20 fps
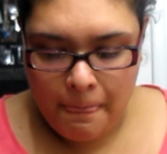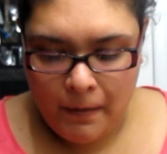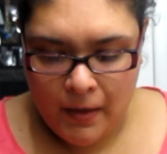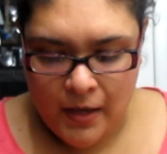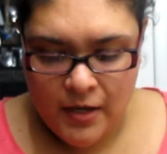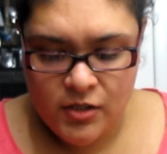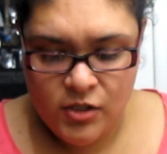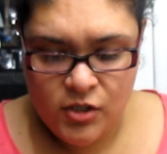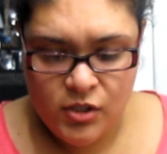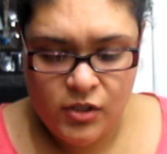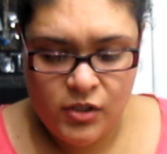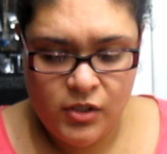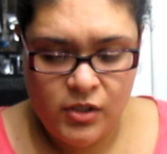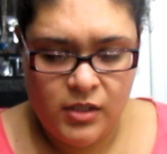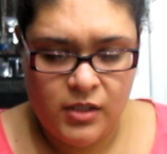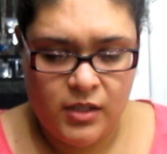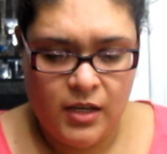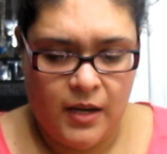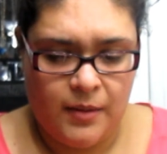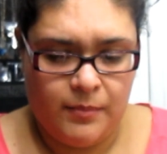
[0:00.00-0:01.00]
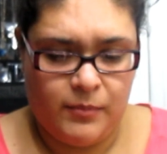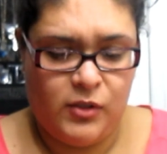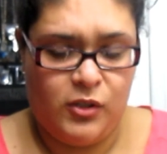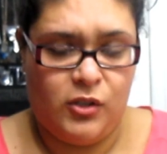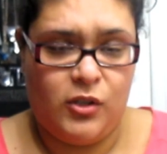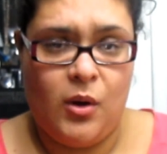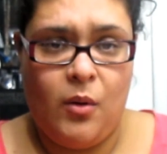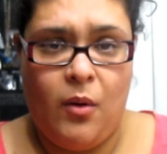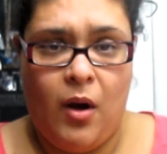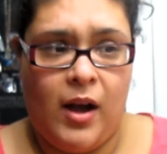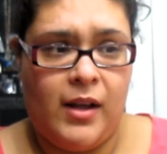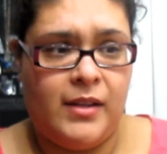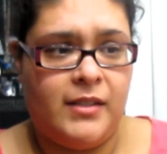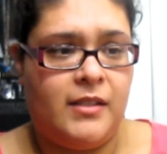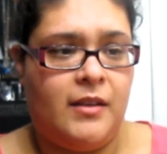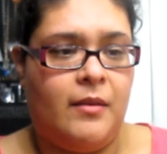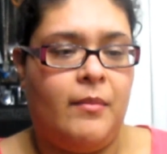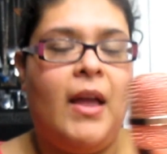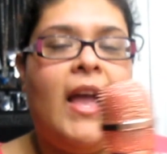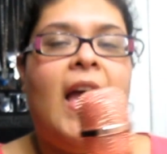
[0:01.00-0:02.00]
it's just so
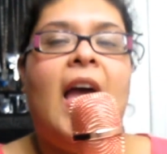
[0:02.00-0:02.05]
awesome.